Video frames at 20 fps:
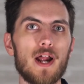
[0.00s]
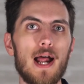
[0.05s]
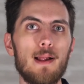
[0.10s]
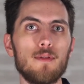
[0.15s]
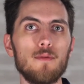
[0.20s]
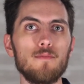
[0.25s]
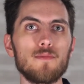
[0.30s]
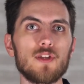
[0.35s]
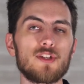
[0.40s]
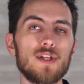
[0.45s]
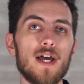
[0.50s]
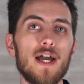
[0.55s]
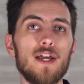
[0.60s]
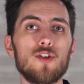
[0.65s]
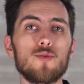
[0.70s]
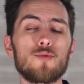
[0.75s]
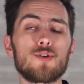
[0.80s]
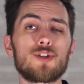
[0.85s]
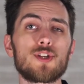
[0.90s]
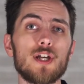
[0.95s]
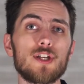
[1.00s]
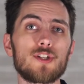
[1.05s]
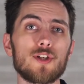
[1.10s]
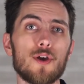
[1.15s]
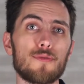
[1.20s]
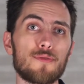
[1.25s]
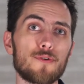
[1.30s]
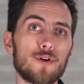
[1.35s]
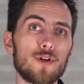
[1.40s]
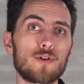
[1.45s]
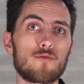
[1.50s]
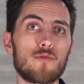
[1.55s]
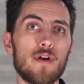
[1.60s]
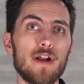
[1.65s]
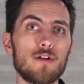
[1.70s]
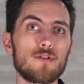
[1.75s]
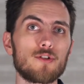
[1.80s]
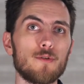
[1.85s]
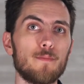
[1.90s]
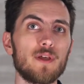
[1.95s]
problem designed to assess a third
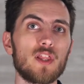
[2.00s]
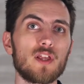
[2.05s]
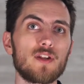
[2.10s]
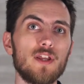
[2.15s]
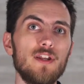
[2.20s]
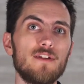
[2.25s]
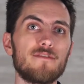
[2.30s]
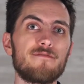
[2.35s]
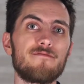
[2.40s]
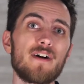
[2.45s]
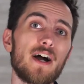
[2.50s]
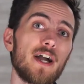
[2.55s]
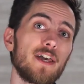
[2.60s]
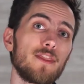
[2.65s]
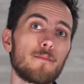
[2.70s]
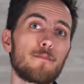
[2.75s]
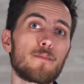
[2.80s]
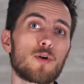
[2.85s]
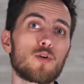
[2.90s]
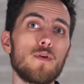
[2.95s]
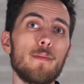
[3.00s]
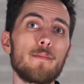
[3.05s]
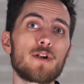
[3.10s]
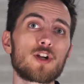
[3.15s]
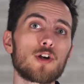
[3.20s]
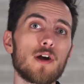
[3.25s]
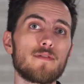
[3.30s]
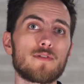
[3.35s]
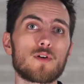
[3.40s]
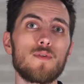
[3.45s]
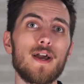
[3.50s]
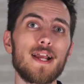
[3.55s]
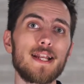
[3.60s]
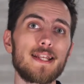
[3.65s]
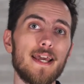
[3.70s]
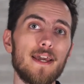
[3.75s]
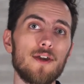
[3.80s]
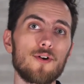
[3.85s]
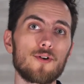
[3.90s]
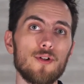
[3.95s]
grader's ability to find the perimeter of a
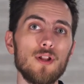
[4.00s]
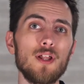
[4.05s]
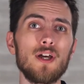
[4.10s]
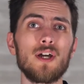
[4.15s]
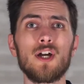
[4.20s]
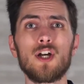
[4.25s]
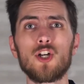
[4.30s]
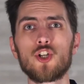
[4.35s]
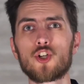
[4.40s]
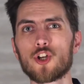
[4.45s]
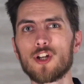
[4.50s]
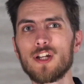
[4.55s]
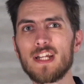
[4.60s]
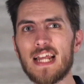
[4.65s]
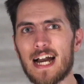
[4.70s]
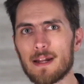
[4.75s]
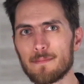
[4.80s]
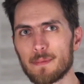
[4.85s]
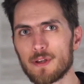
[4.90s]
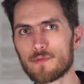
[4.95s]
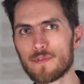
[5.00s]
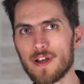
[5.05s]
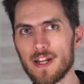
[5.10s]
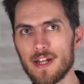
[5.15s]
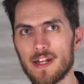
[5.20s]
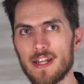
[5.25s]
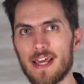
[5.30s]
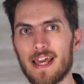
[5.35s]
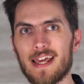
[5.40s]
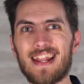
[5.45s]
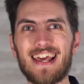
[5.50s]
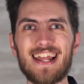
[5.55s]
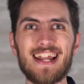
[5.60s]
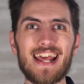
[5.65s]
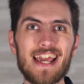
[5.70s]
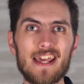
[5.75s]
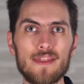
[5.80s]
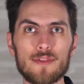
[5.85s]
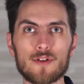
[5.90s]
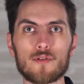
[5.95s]
rectangle should not be written at an
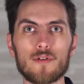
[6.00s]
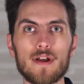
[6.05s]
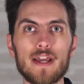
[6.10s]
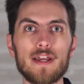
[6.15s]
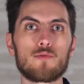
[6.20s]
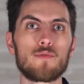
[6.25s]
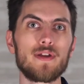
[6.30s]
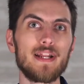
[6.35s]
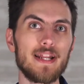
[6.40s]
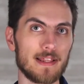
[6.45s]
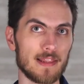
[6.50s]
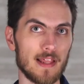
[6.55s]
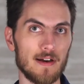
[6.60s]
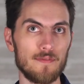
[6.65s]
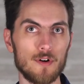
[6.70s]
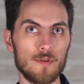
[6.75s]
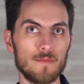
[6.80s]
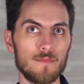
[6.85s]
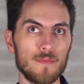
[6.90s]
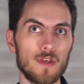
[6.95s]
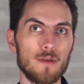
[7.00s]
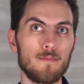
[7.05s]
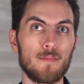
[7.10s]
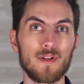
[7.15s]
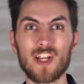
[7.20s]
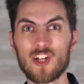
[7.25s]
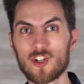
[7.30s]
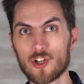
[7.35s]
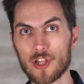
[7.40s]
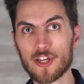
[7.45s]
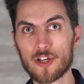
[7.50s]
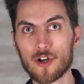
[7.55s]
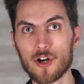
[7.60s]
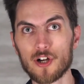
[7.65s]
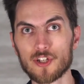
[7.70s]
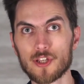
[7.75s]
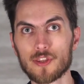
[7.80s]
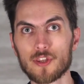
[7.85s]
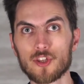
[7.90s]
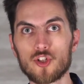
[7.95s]
eighth grade reading level, potentially
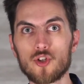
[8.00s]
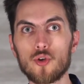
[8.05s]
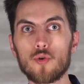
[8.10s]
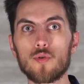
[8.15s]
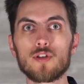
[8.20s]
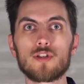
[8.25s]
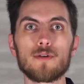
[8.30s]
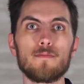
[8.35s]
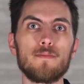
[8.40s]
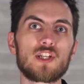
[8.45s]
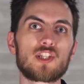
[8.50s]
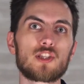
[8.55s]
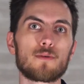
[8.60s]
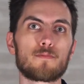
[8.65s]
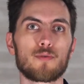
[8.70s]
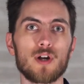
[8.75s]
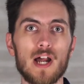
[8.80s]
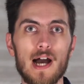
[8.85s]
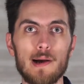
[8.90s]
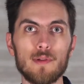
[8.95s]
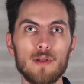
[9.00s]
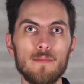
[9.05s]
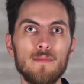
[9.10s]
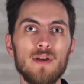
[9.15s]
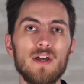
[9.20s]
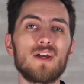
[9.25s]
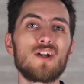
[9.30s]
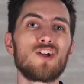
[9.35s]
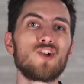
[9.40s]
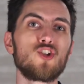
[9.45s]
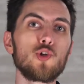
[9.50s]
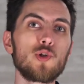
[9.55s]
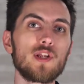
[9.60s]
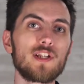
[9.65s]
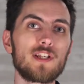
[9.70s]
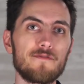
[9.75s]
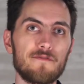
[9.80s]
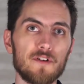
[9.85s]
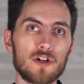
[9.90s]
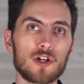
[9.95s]
causing the student to miss the problem due to
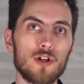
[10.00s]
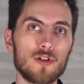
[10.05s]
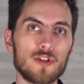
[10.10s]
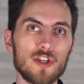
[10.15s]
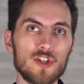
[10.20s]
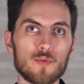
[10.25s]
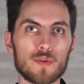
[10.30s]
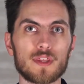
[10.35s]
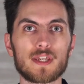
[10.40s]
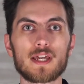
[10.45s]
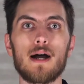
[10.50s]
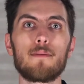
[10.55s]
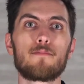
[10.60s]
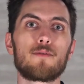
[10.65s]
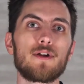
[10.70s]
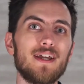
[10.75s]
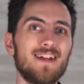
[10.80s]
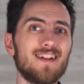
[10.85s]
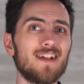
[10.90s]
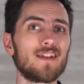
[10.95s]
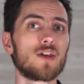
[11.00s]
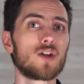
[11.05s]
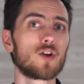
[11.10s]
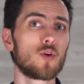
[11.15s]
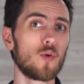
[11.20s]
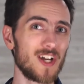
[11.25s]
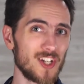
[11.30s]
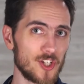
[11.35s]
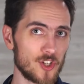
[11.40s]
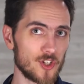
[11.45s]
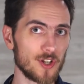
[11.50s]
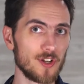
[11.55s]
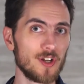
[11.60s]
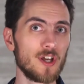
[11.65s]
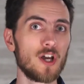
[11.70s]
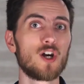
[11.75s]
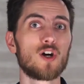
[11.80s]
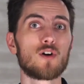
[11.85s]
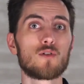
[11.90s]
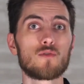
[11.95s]
difficulties with comprehending the question
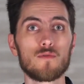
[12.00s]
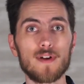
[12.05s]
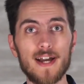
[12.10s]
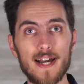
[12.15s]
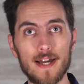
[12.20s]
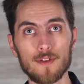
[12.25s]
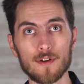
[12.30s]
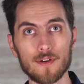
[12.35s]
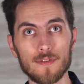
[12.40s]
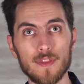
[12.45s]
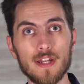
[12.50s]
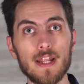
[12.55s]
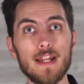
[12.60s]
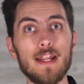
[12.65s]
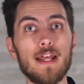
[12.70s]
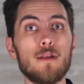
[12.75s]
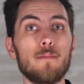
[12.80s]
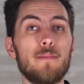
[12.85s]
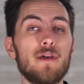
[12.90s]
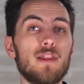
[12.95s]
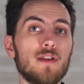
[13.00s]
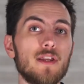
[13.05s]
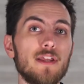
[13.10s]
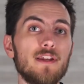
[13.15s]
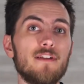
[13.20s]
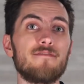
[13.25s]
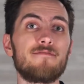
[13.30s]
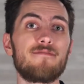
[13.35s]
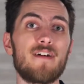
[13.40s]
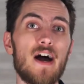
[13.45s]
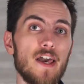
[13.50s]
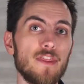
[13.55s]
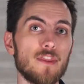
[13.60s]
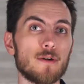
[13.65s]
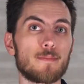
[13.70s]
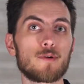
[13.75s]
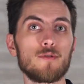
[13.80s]
rather than an inability to find the